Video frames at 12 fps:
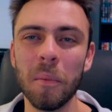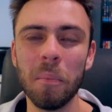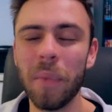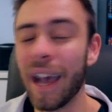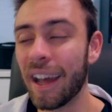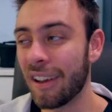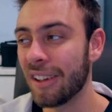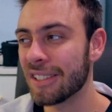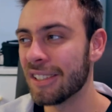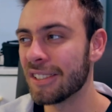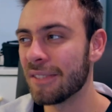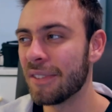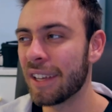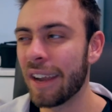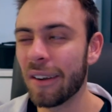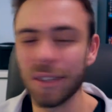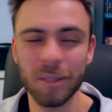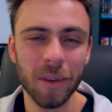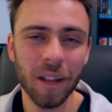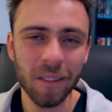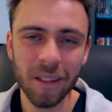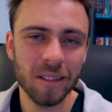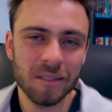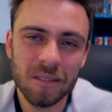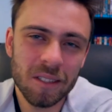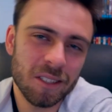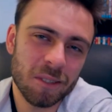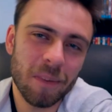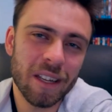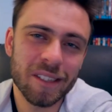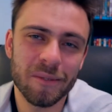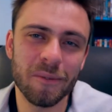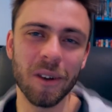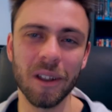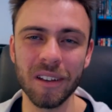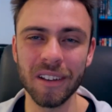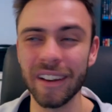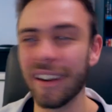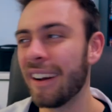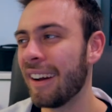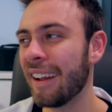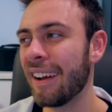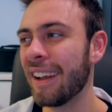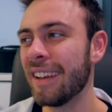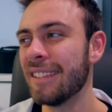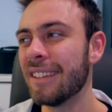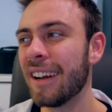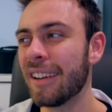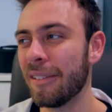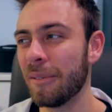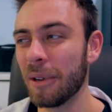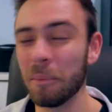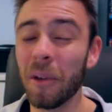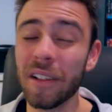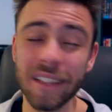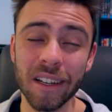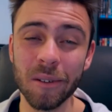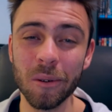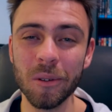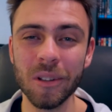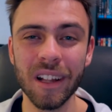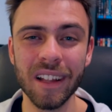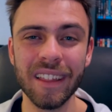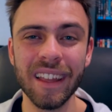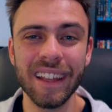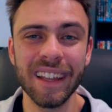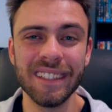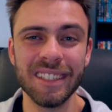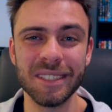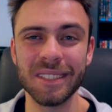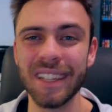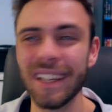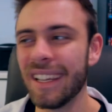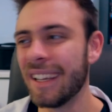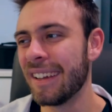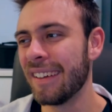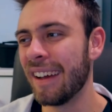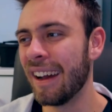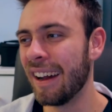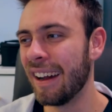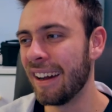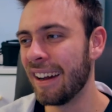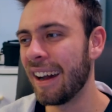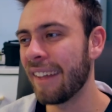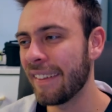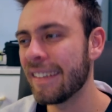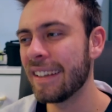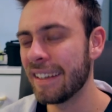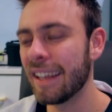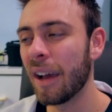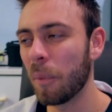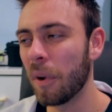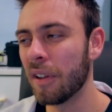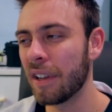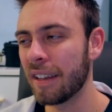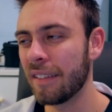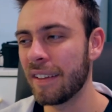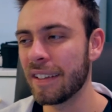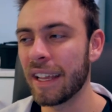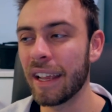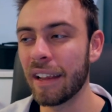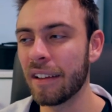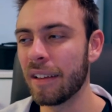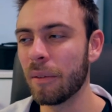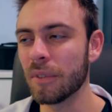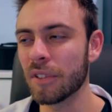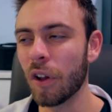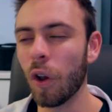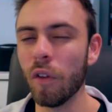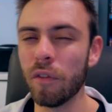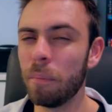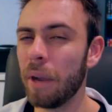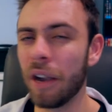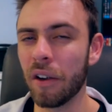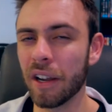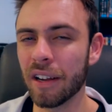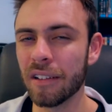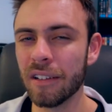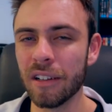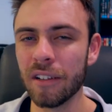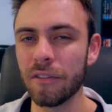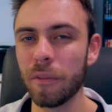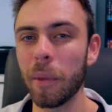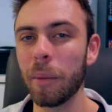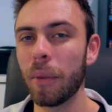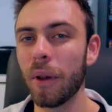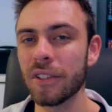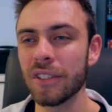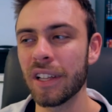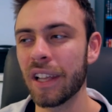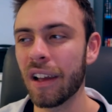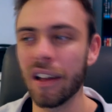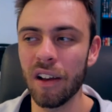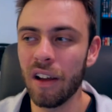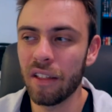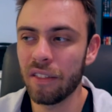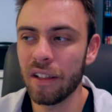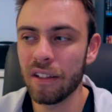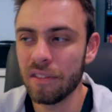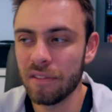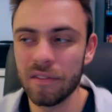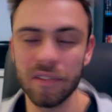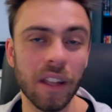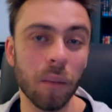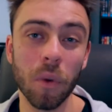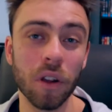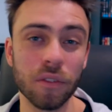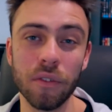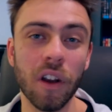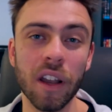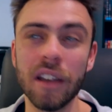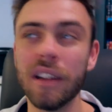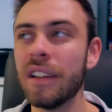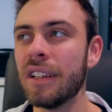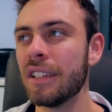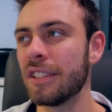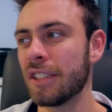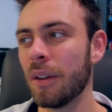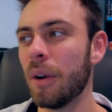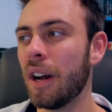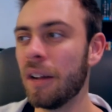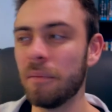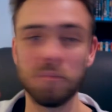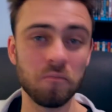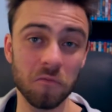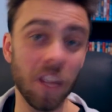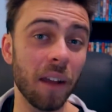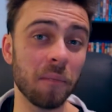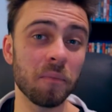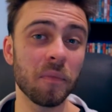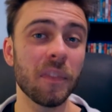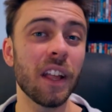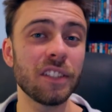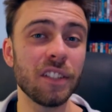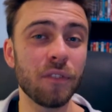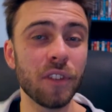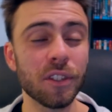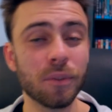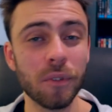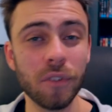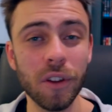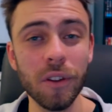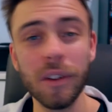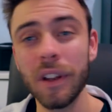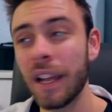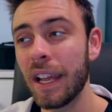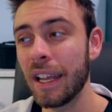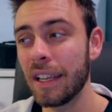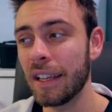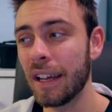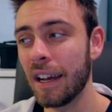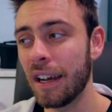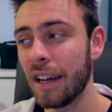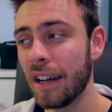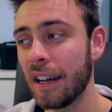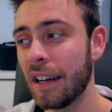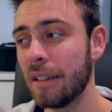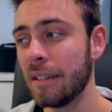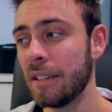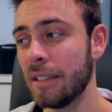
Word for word: badassness of the characters, but I think it just makes it fun. You know, I I, I don't really mind that at all. I think it just uh, I think they did that well. I didn't think they it was overbearing for me personally. I think it worked fine. So uh, yeah, that's it for this review, and uh,